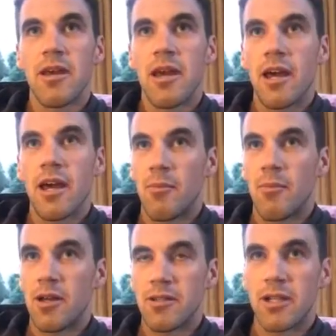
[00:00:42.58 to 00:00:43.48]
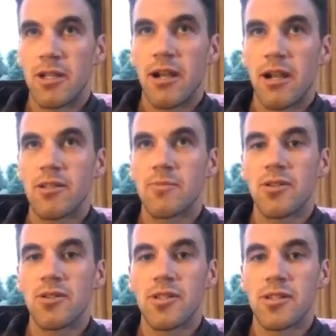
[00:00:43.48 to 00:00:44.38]
and my current
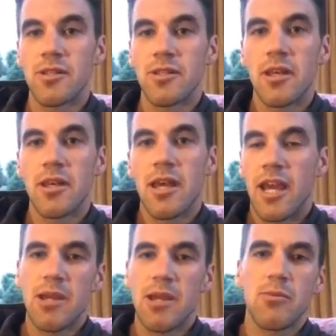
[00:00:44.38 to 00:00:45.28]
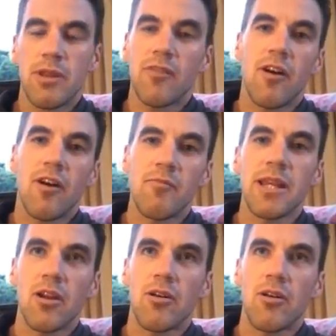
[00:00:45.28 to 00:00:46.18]
sponsors and the people that I've
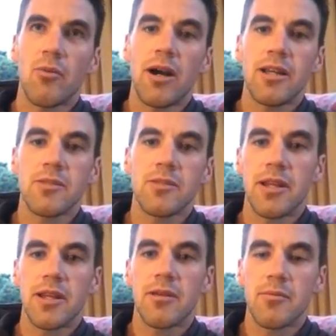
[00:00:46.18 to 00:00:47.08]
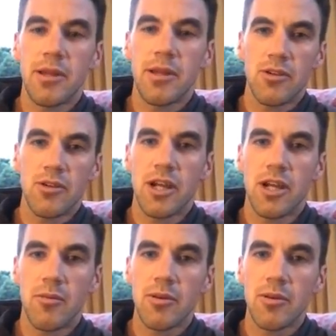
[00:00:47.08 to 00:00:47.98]
met along the way. It's been a huge help.